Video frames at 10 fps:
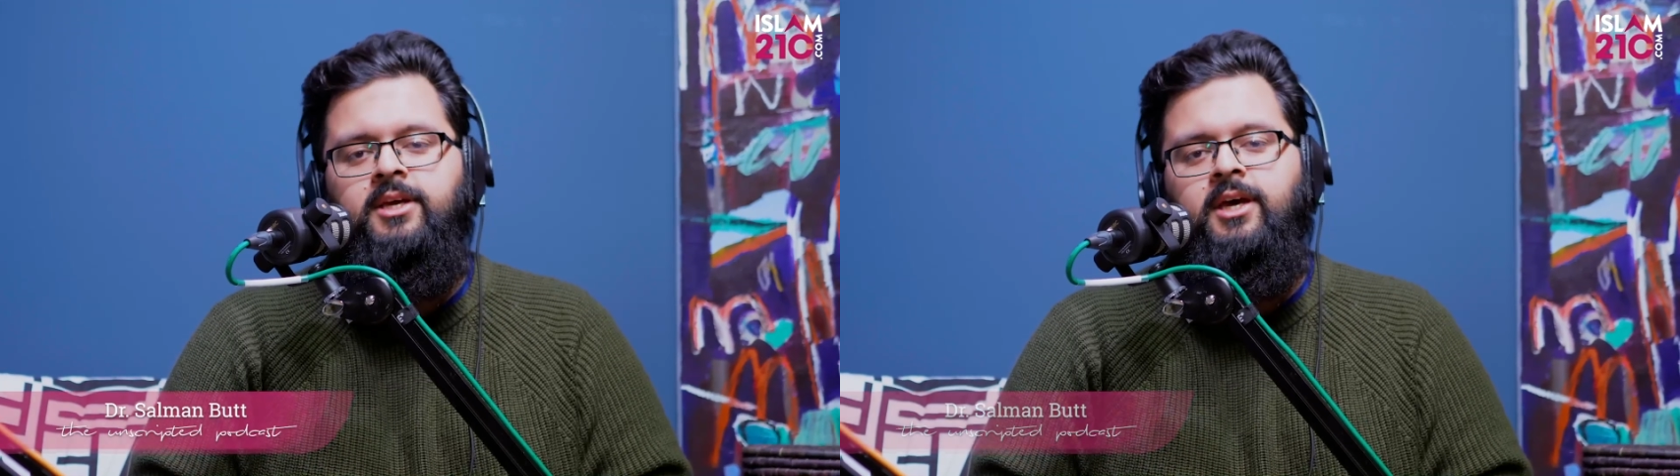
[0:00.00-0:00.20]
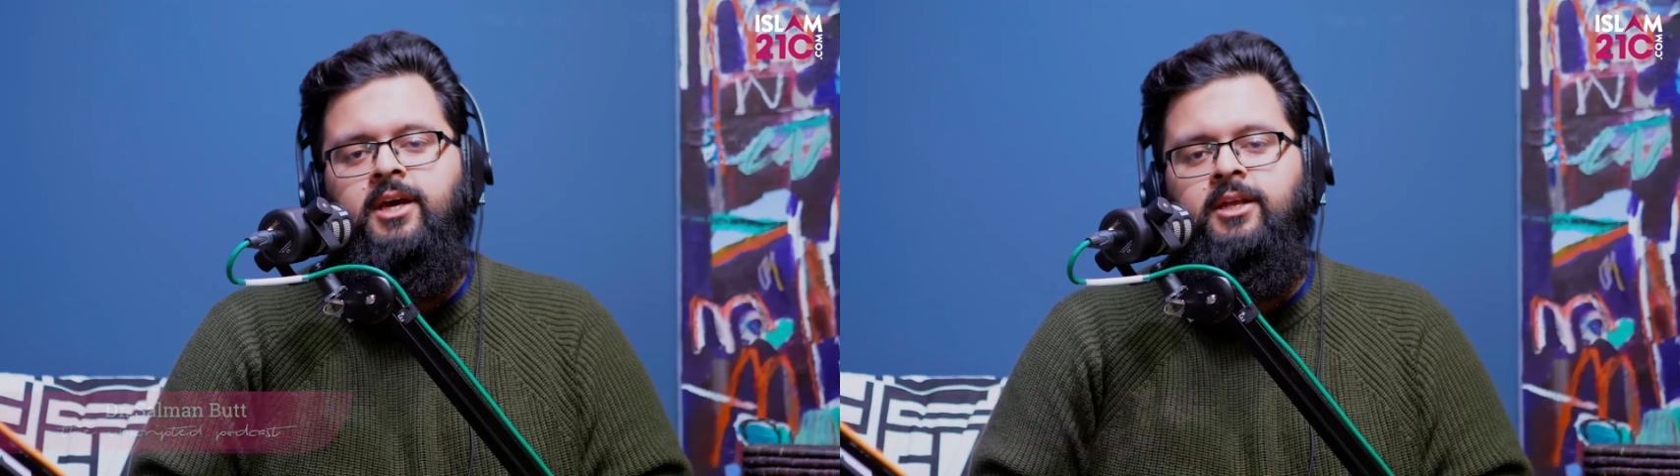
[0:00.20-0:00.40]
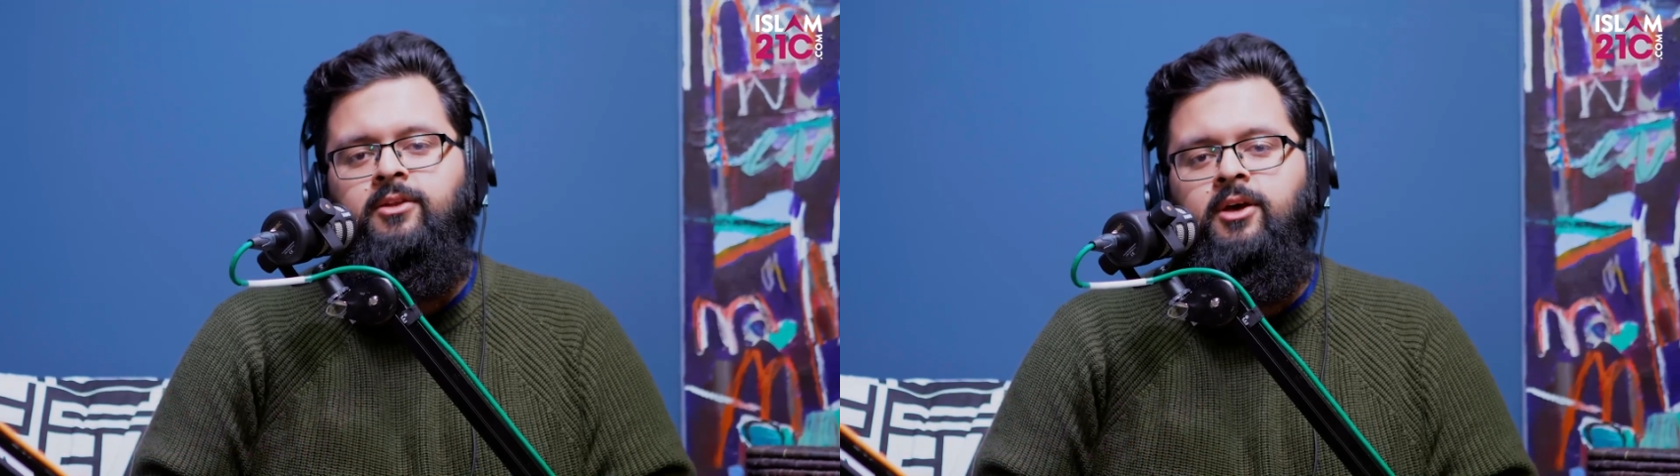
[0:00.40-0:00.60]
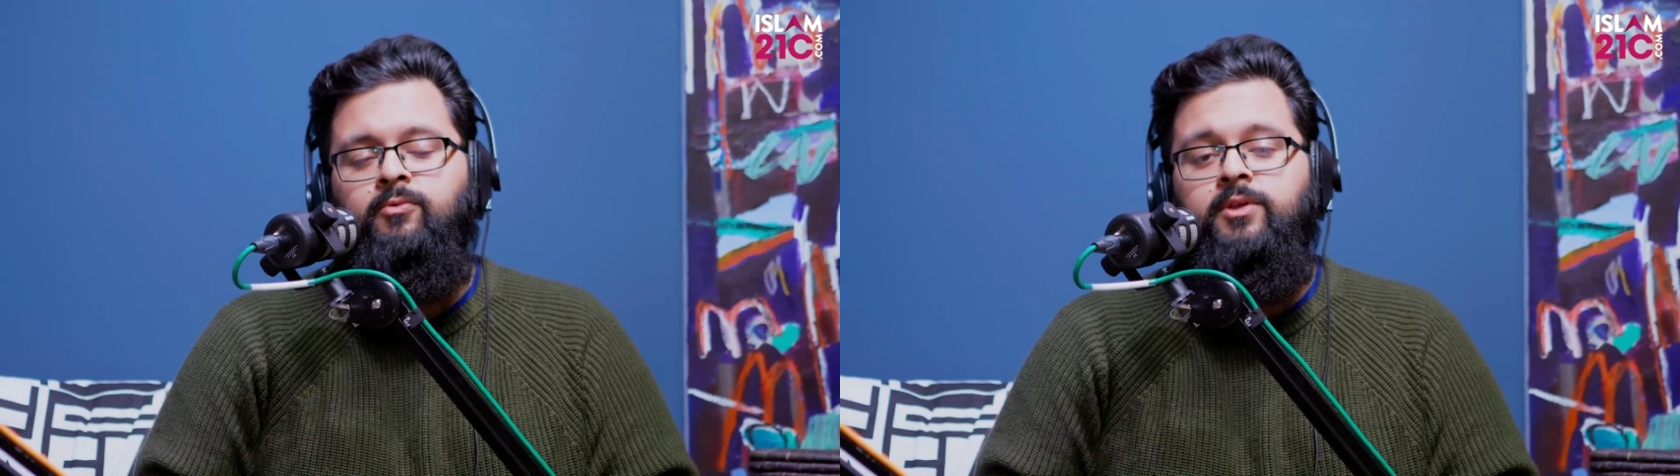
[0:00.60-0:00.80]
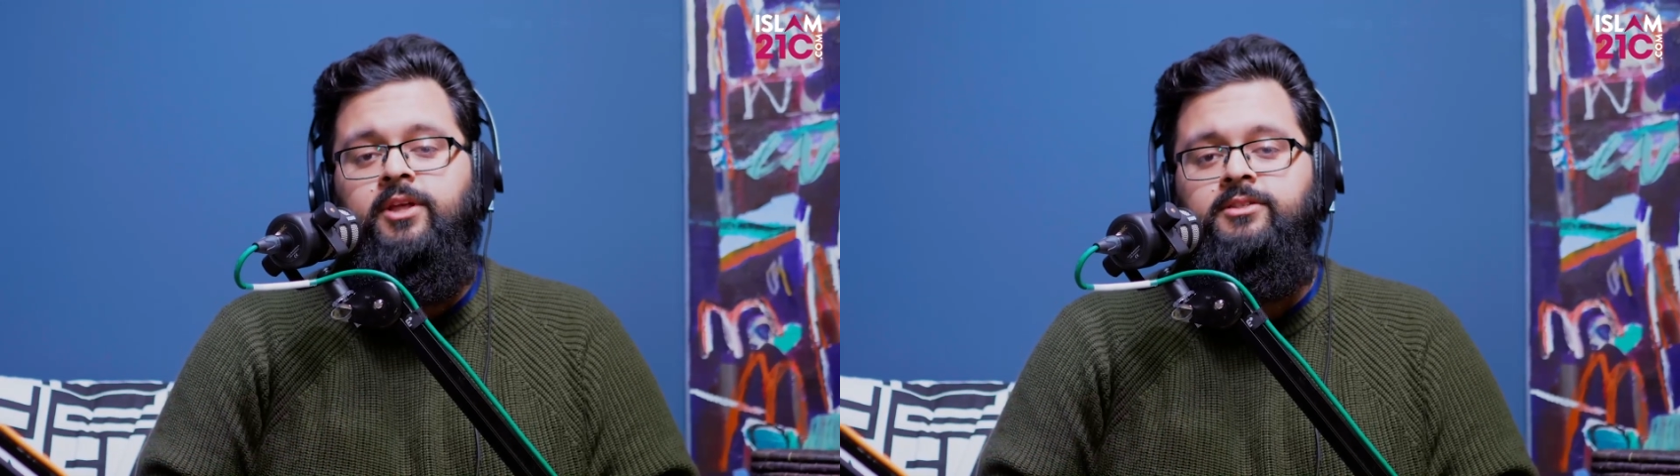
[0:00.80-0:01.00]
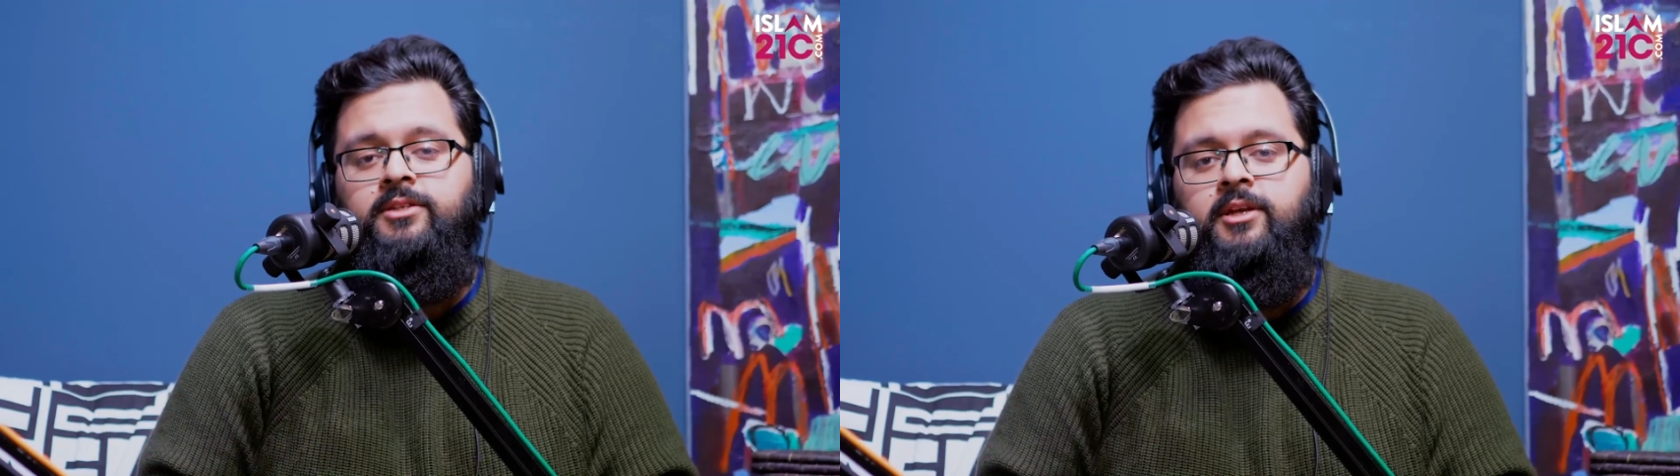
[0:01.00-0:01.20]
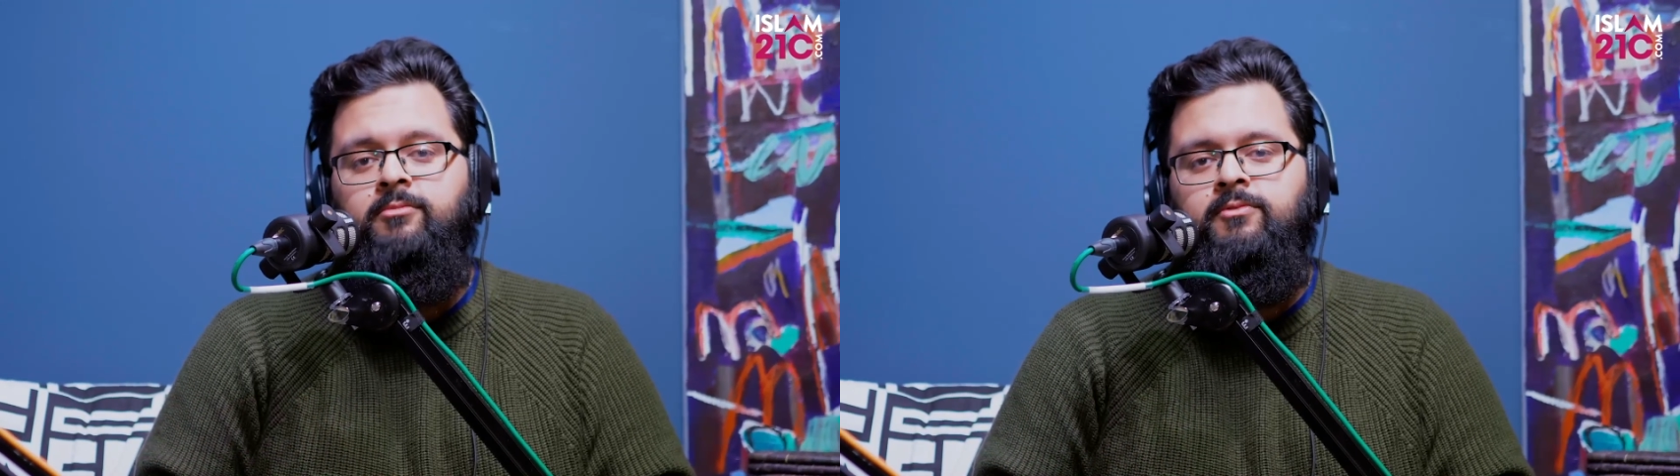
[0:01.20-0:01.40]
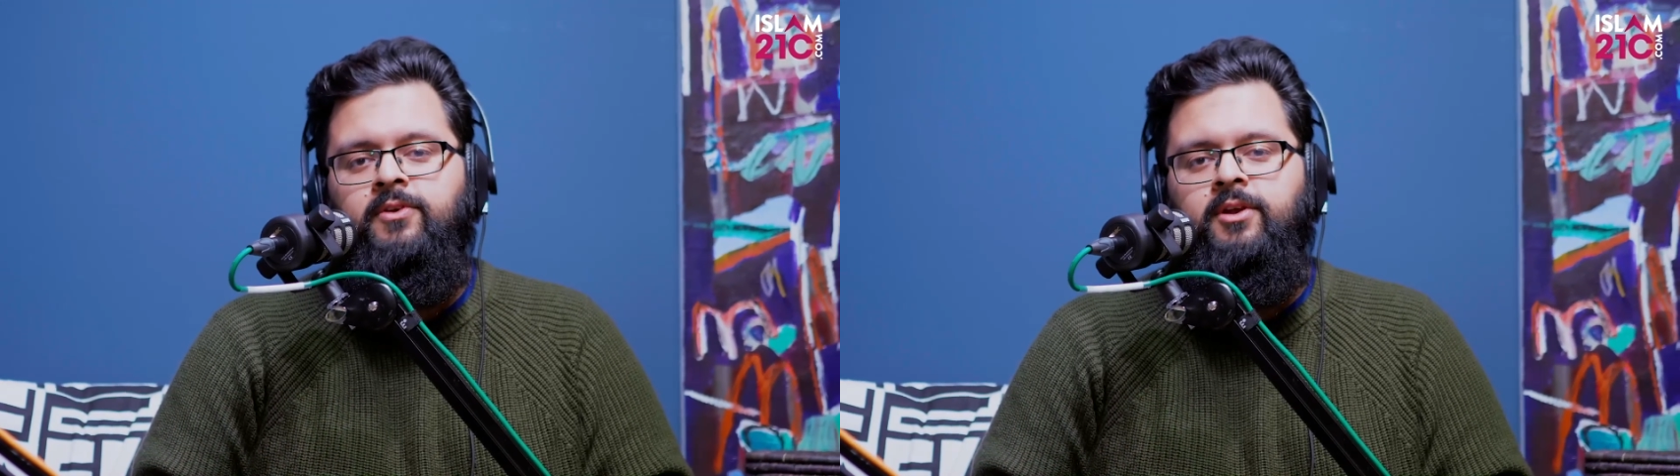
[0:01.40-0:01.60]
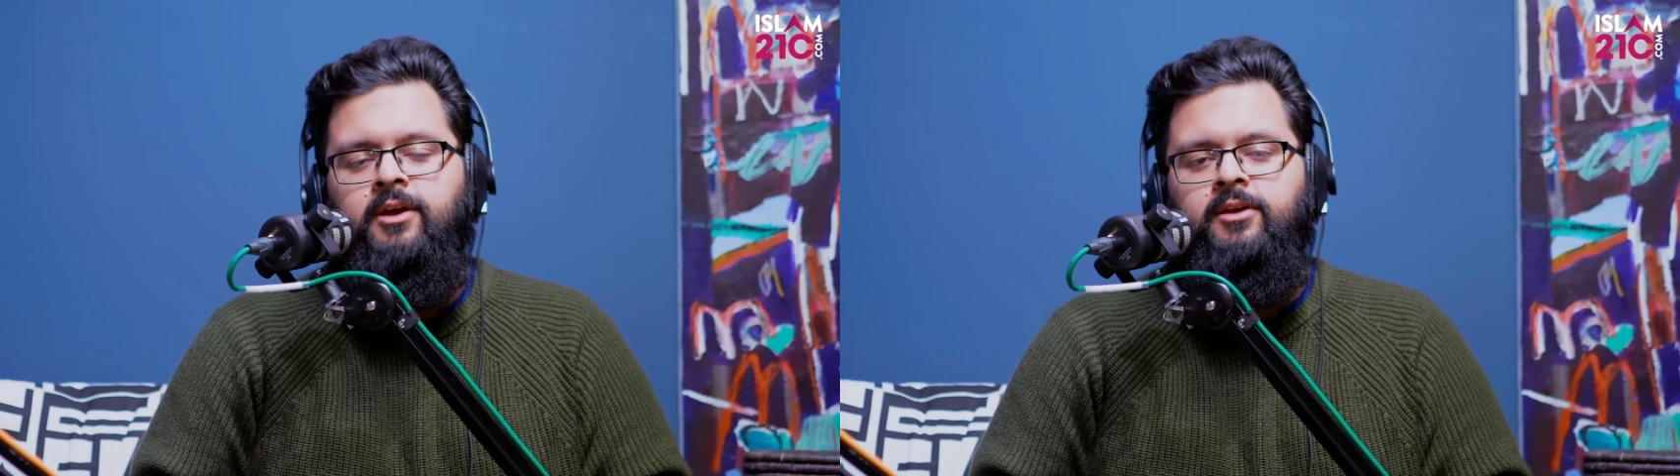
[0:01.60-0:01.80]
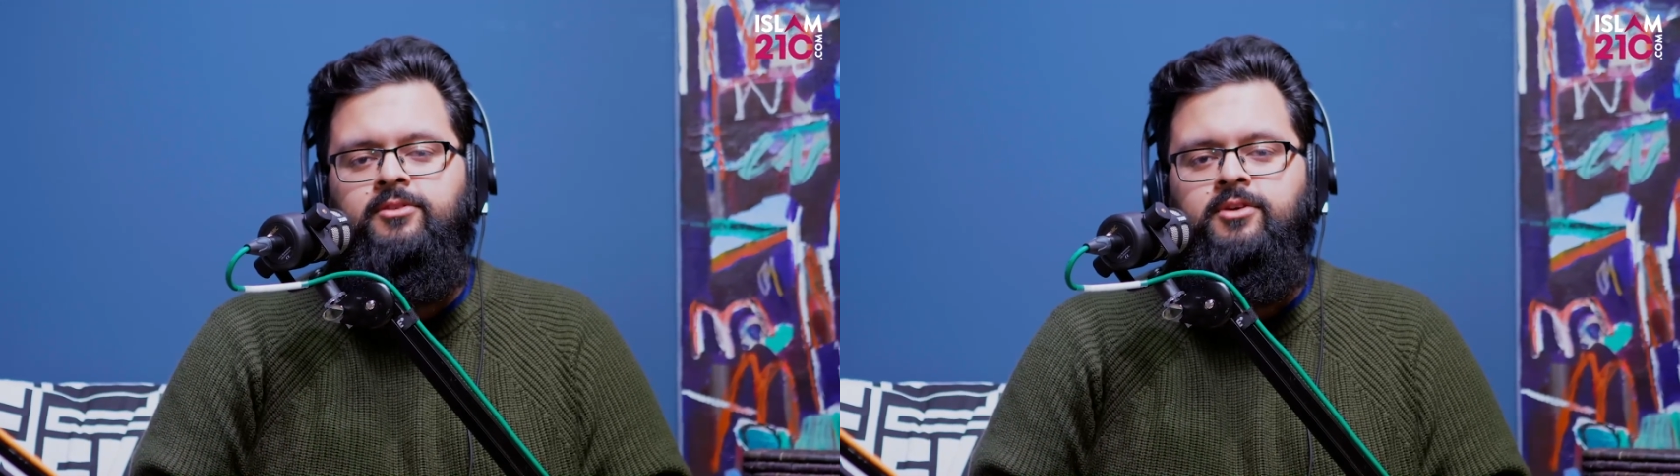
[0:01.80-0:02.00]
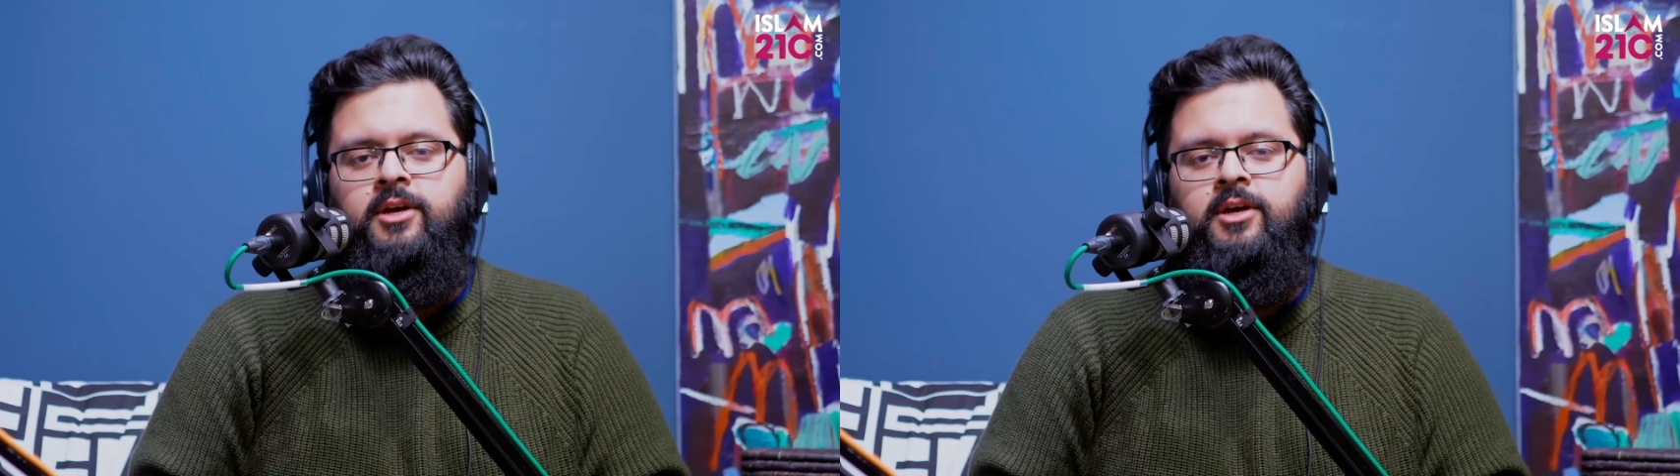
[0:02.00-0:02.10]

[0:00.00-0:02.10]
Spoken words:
and with us today we're very lucky to